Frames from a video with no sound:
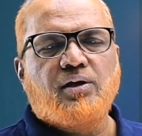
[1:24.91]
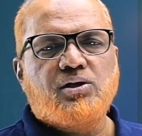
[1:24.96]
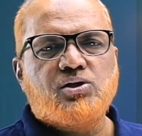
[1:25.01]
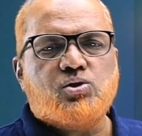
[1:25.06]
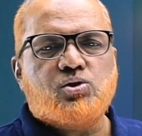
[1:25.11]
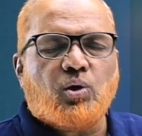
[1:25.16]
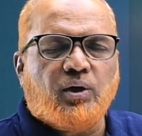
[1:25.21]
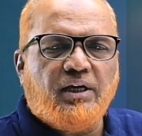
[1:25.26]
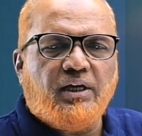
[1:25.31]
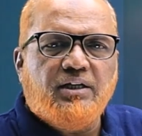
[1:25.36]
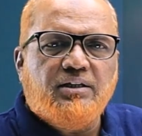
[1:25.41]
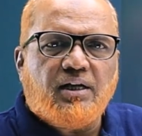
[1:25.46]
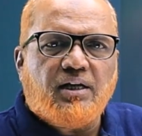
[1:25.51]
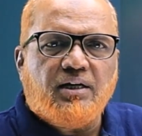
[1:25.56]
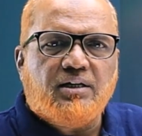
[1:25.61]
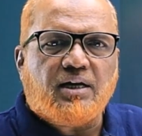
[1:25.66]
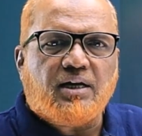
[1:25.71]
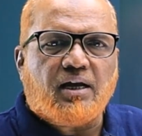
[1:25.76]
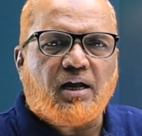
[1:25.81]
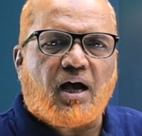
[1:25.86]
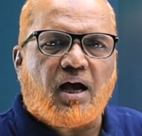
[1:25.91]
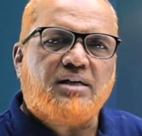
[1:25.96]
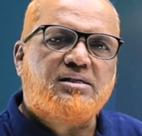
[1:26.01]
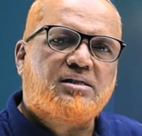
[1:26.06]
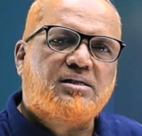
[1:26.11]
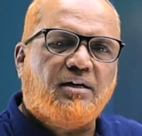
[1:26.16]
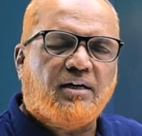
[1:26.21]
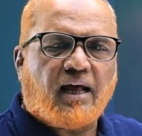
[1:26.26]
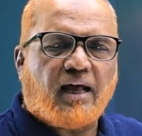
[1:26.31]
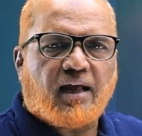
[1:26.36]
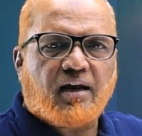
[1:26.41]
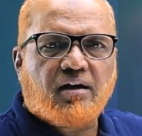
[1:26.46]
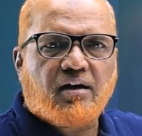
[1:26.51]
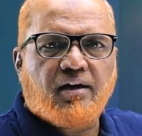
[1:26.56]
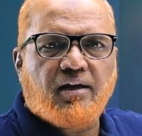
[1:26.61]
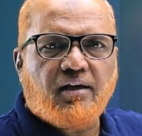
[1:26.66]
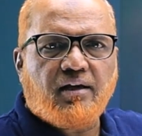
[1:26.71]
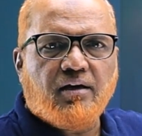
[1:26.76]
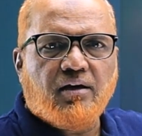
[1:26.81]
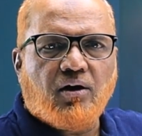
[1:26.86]
So either it can ask
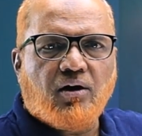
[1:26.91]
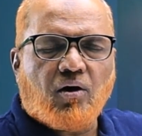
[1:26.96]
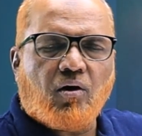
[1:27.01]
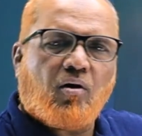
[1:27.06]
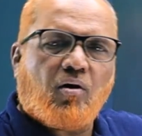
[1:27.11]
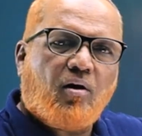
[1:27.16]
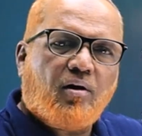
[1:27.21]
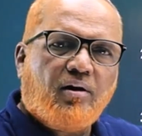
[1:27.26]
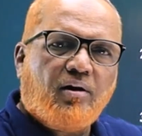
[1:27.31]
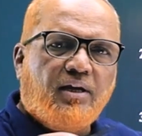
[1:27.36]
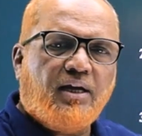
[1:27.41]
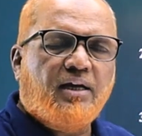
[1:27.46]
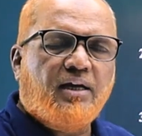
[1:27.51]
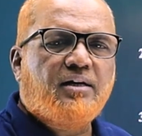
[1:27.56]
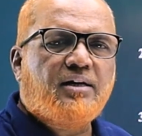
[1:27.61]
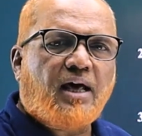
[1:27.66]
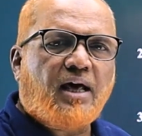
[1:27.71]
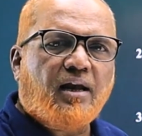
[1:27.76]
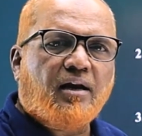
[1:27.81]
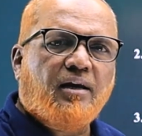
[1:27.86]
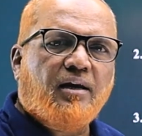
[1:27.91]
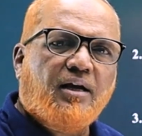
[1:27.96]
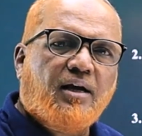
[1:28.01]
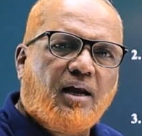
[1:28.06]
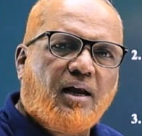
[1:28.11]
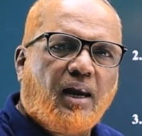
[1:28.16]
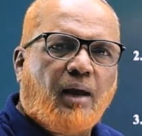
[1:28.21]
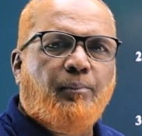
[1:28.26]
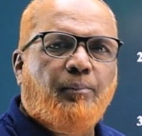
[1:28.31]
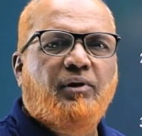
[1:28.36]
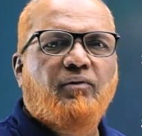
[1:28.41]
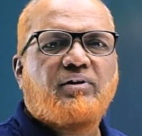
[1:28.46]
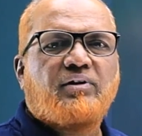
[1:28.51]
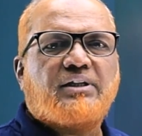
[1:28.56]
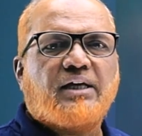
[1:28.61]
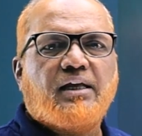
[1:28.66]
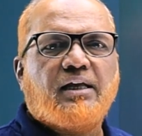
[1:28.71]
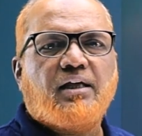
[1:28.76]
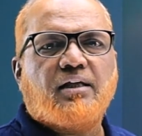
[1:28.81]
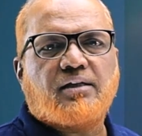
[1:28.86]
directly or indirectly clubbed
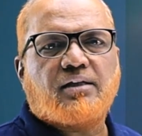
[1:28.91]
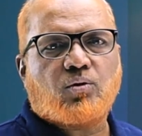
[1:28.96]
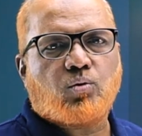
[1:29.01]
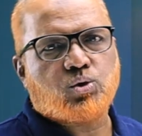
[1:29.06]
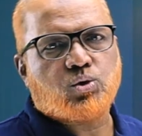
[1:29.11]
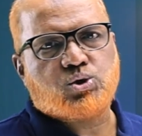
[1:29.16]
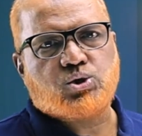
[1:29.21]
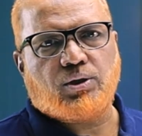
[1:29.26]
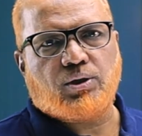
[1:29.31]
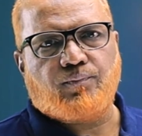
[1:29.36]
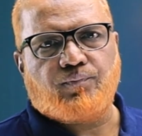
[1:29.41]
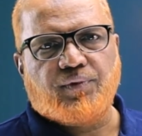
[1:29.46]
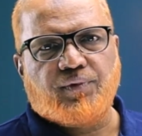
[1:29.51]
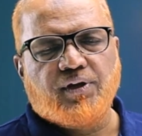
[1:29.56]
with any other question.